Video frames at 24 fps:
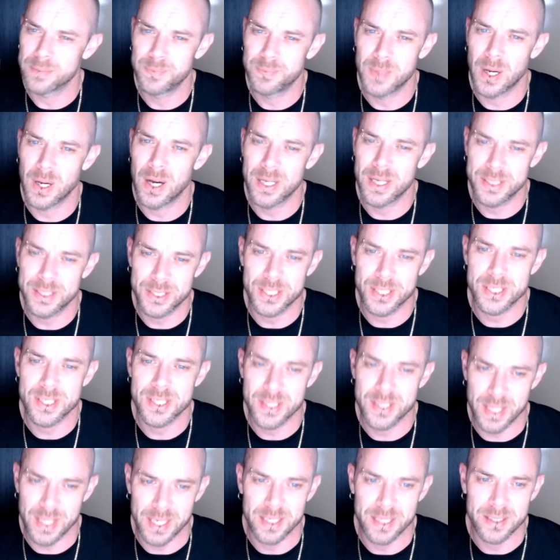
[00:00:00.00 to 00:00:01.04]
I just
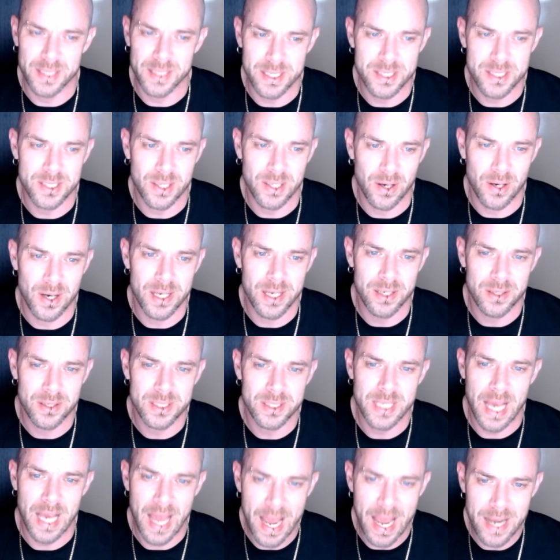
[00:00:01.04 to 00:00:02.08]
think this guy looks
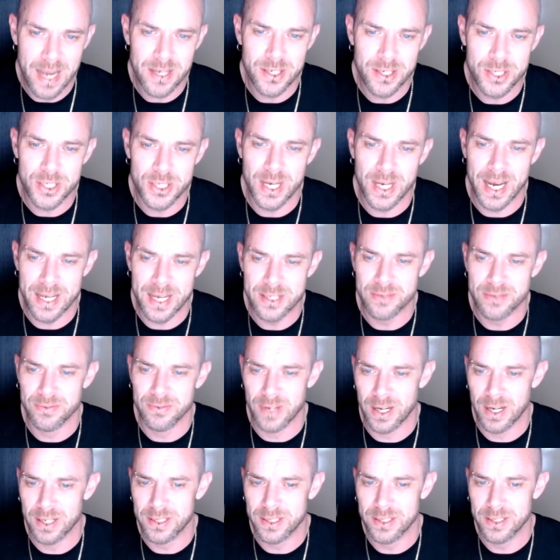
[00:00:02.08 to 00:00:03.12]
hench as
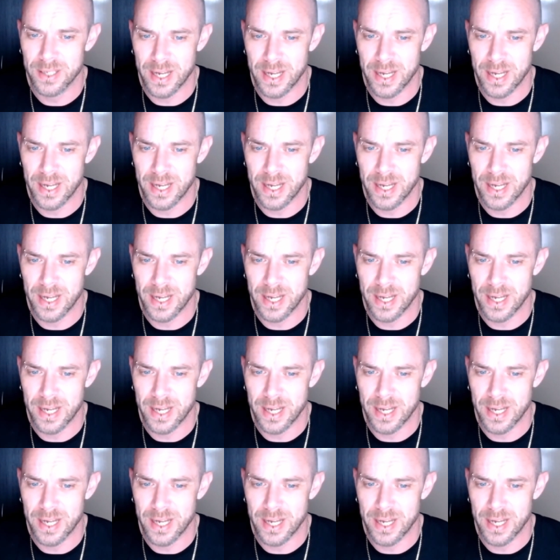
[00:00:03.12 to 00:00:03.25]
fuck,